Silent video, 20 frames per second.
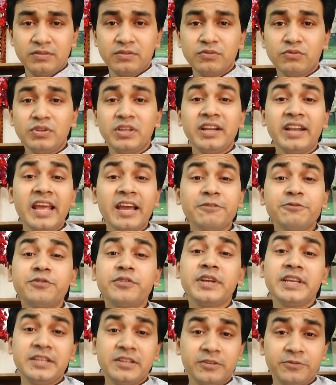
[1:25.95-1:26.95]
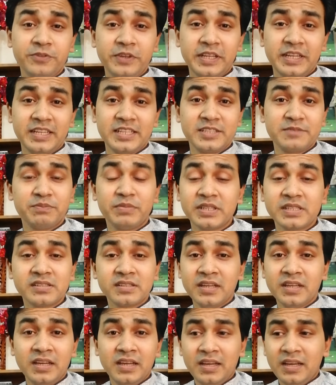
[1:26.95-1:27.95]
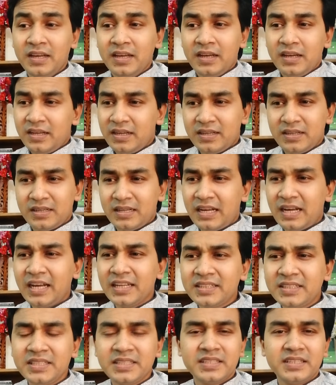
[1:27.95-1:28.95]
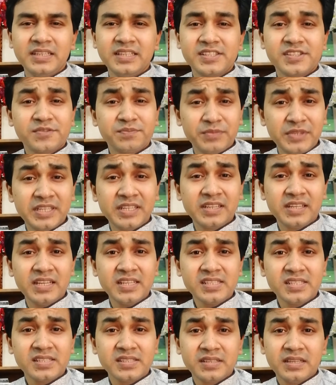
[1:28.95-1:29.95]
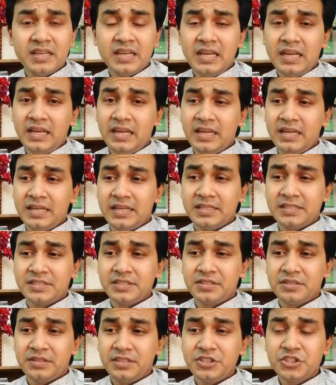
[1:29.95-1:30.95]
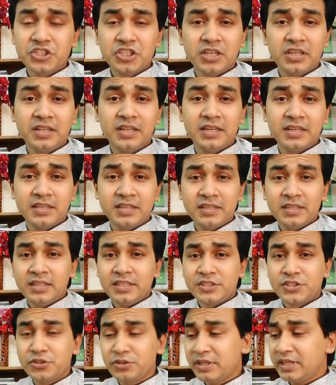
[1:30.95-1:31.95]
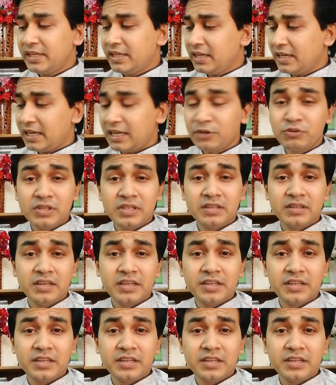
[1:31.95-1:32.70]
We are afraid of English, but I think it's meaningless. And inshallah today I will